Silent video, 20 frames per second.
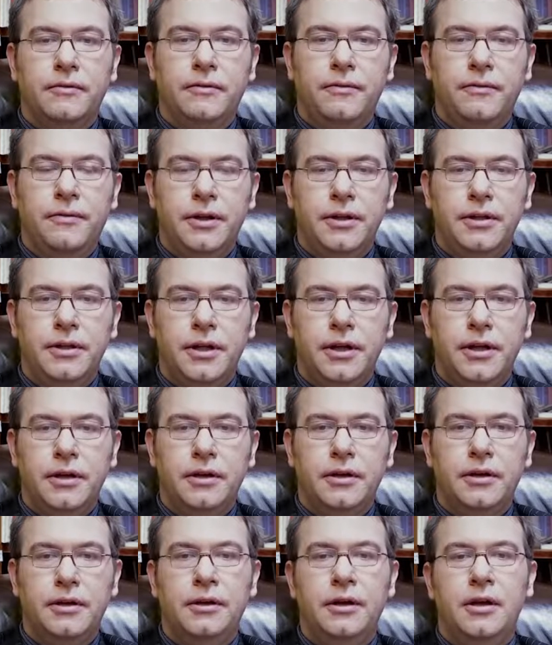
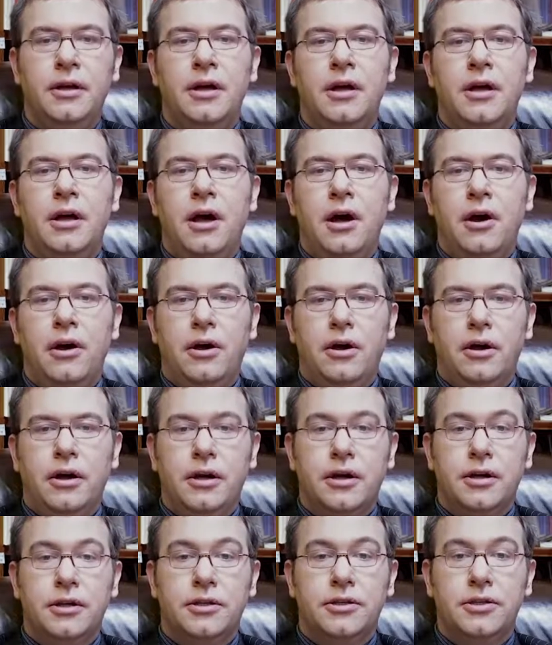funding
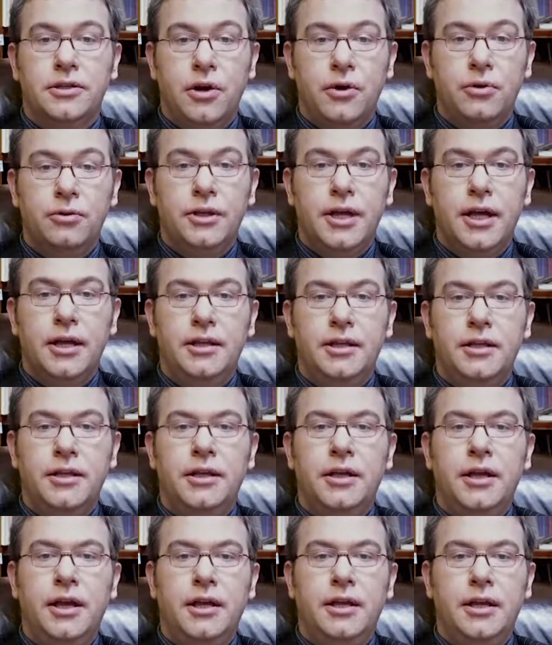so that
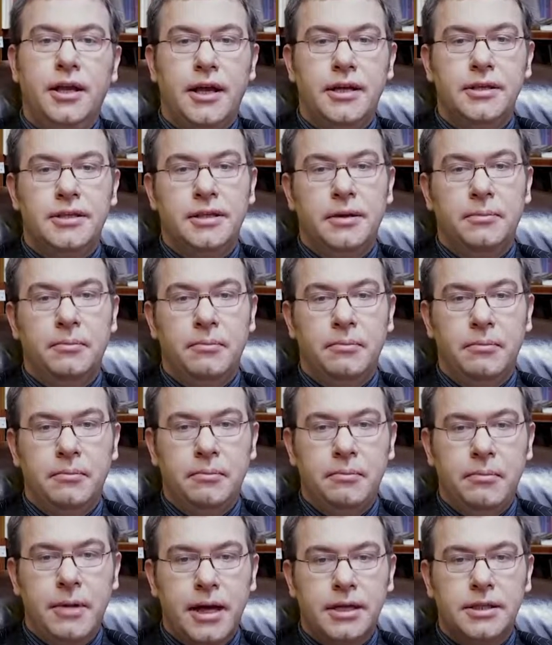it has the
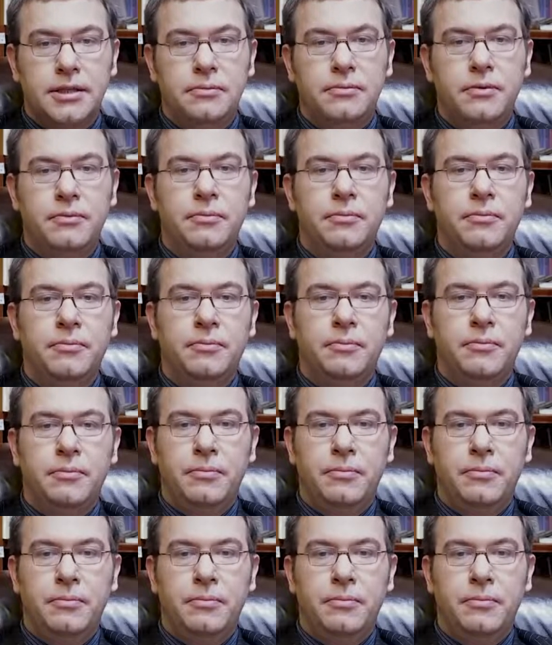maximum